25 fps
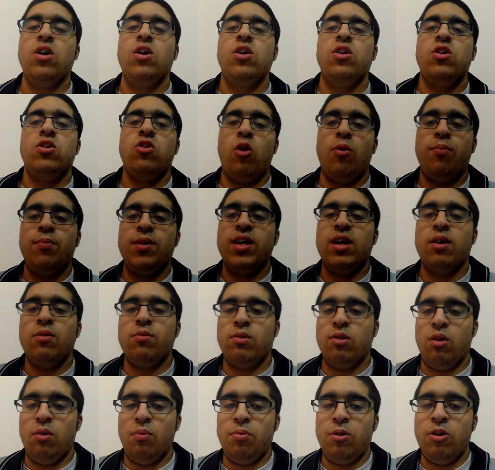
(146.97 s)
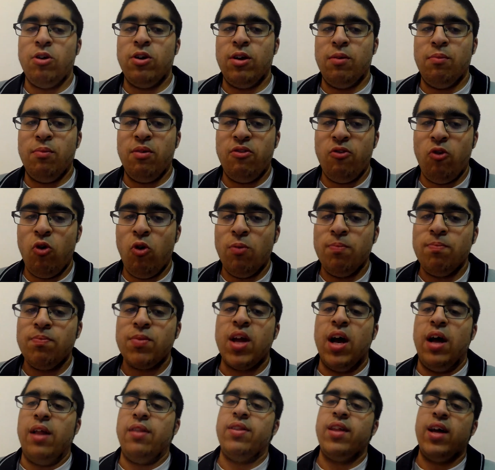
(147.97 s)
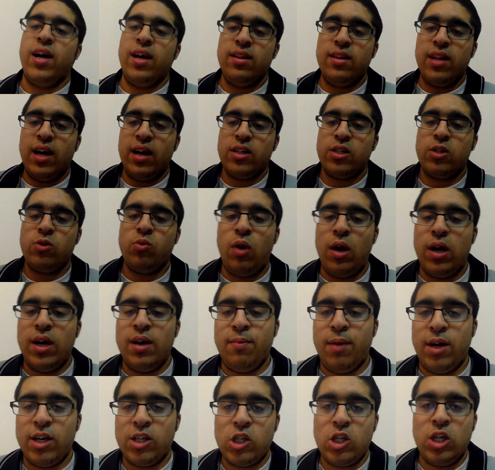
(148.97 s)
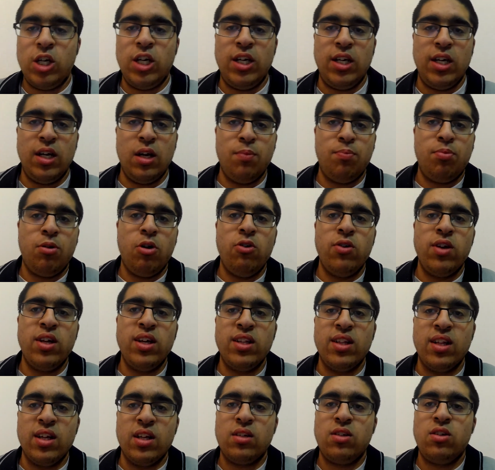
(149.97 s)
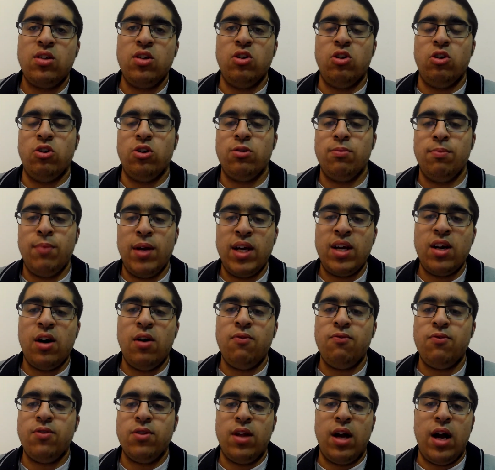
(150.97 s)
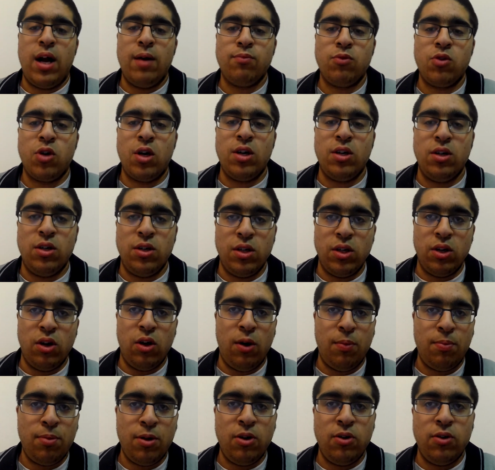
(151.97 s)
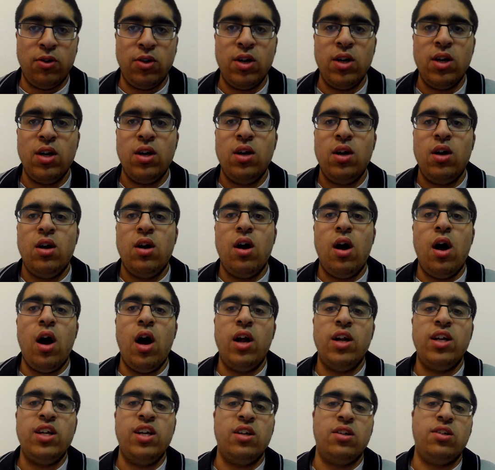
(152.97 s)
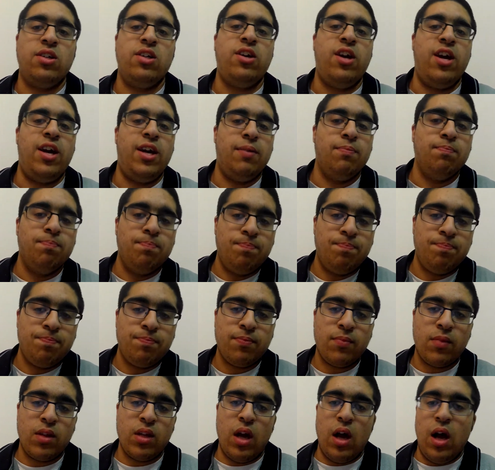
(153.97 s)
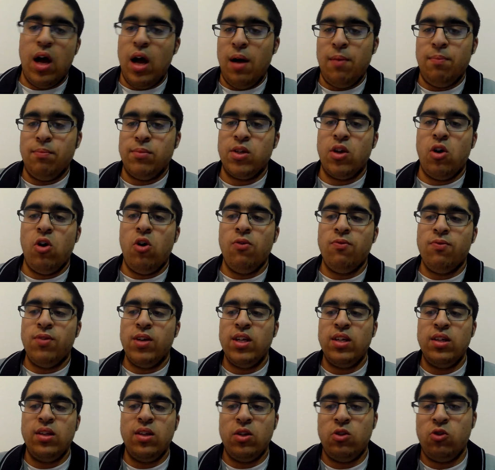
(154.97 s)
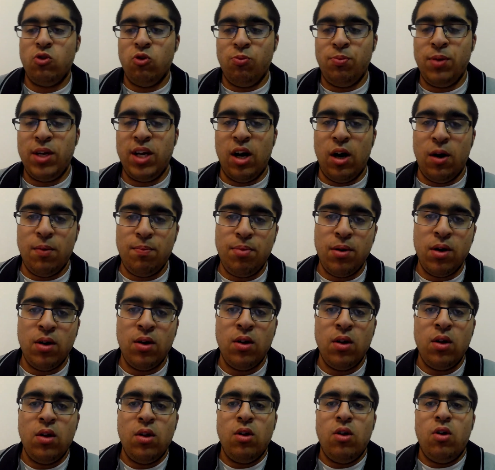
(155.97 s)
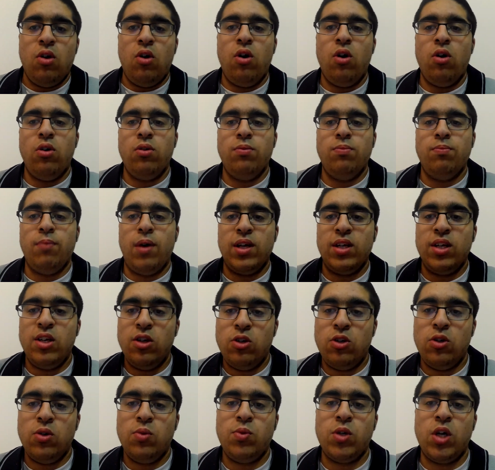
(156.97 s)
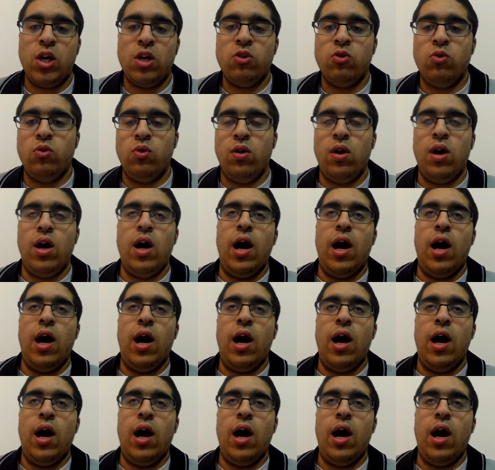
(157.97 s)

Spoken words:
not being able to upload it before, and that's why I'm actually uploading this, to make up for that. I'm trying to upload earlier today, so hopefully this will be up on my YouTube channel